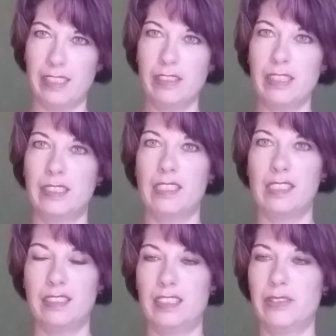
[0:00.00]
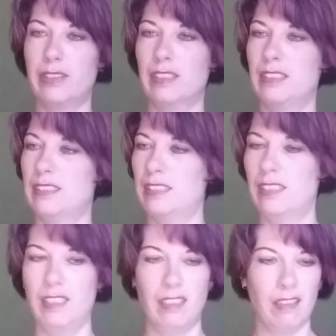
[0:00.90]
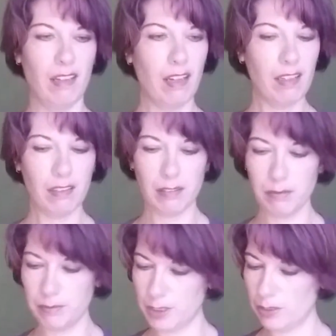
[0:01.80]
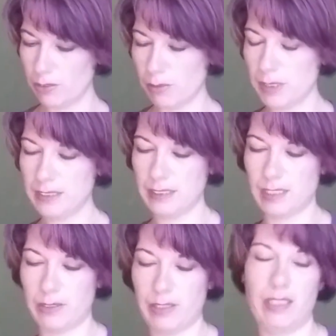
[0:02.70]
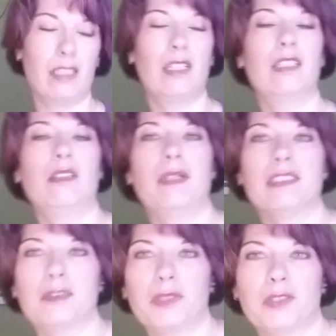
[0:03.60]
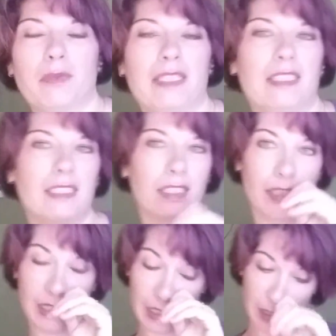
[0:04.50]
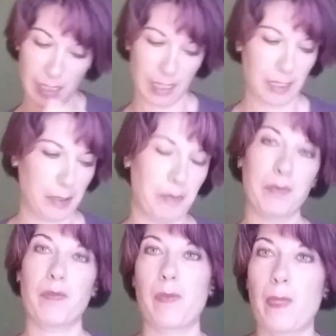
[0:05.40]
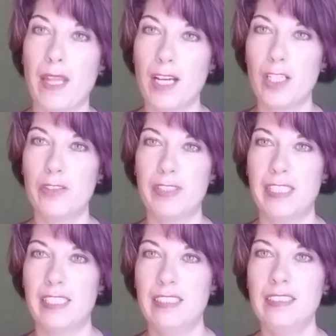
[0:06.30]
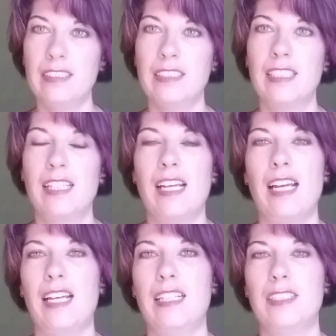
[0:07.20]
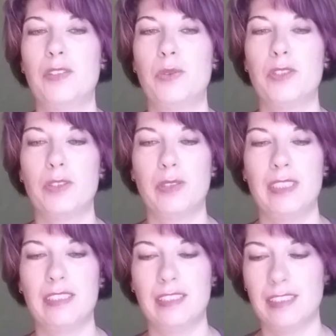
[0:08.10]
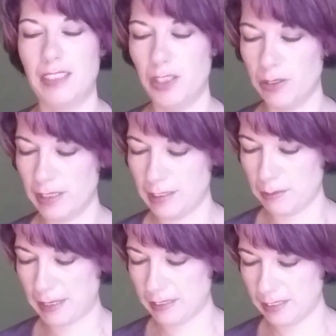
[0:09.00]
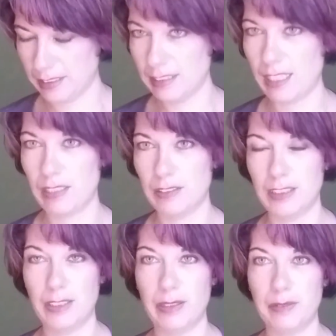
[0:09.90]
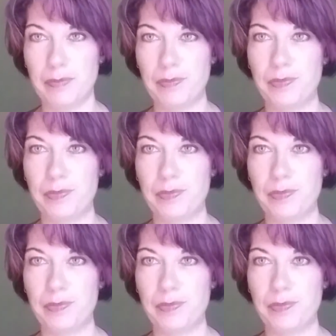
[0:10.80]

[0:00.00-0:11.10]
I only started doing this 2 or 3 months ago. I think I heard about spoon bending over the years and was always curious about it and how to do it.